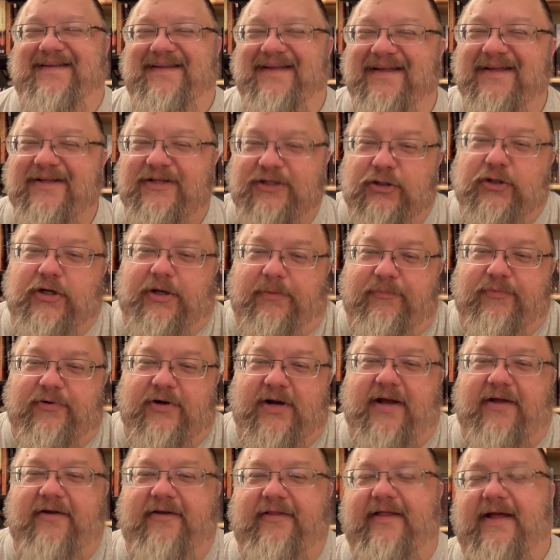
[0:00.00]
Look, I'm
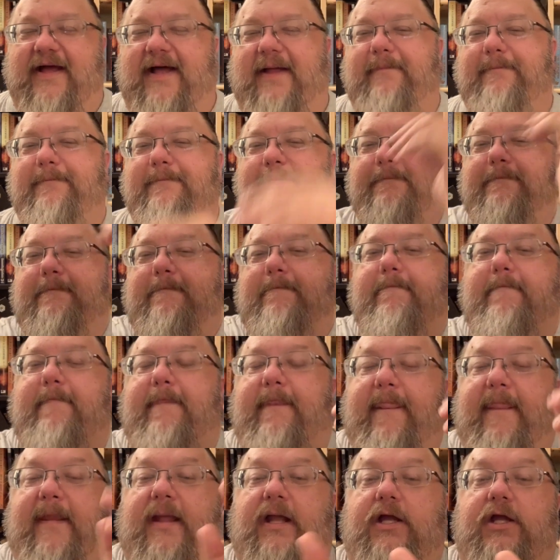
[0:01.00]
proud of that.
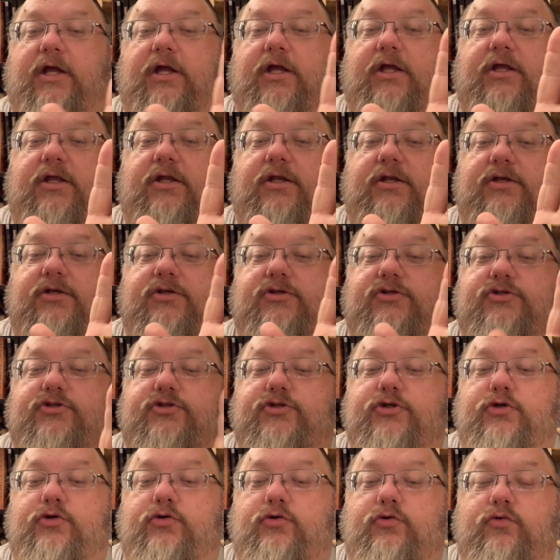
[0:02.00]

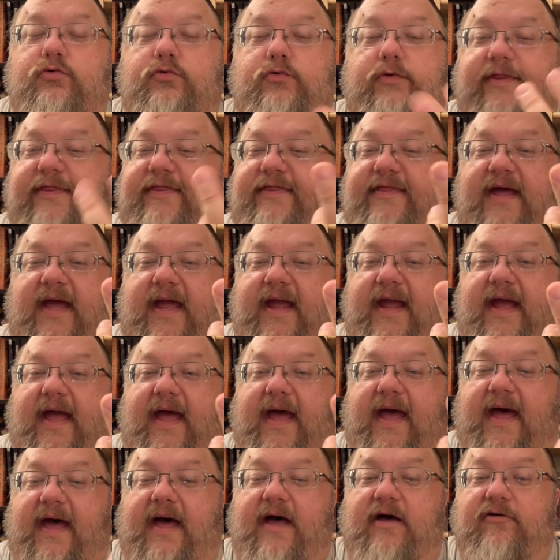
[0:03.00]
Do they
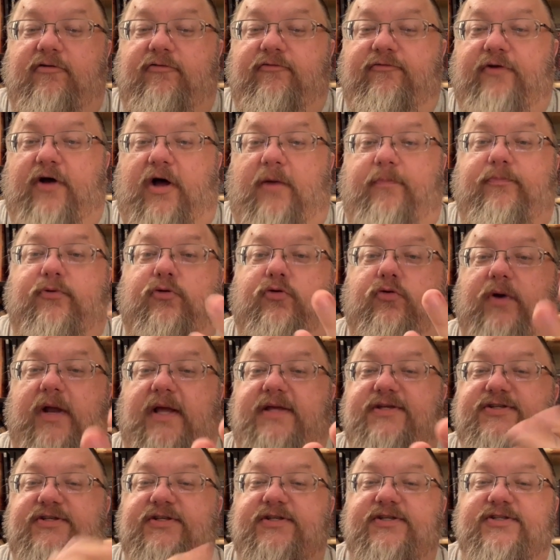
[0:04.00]
have a
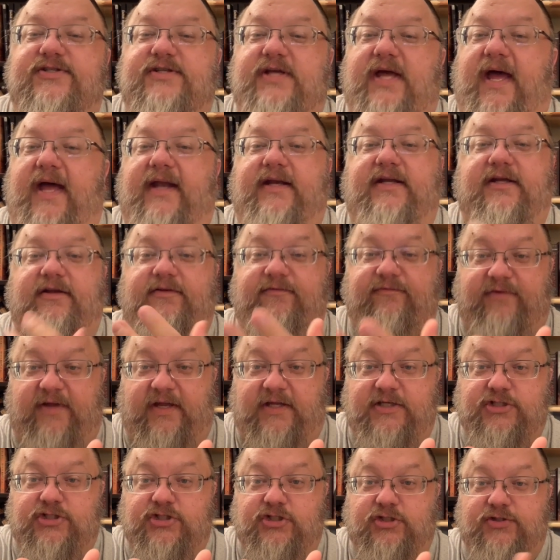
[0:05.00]
presence at
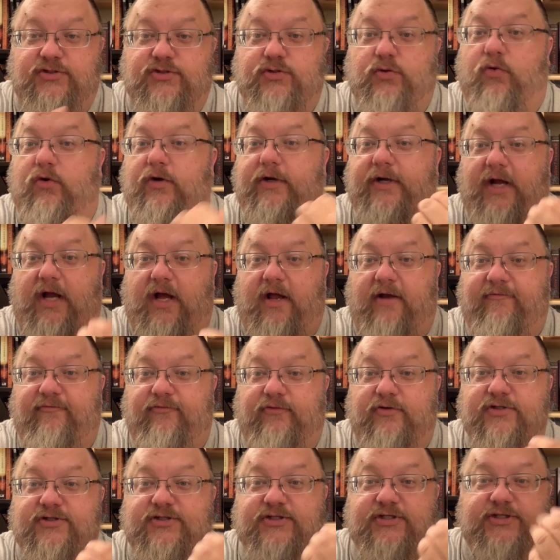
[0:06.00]
conventions or
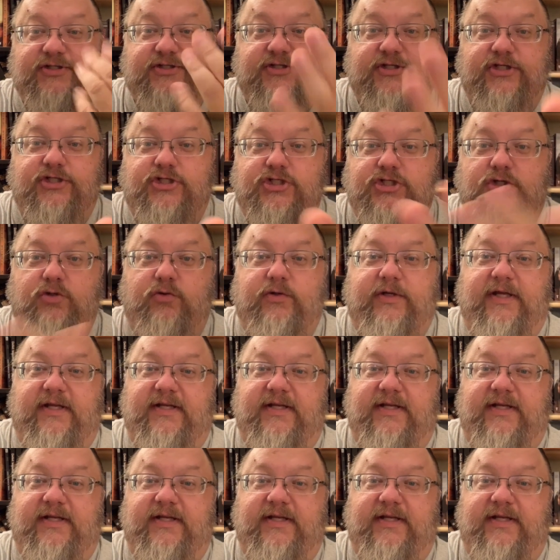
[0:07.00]
conferences that you can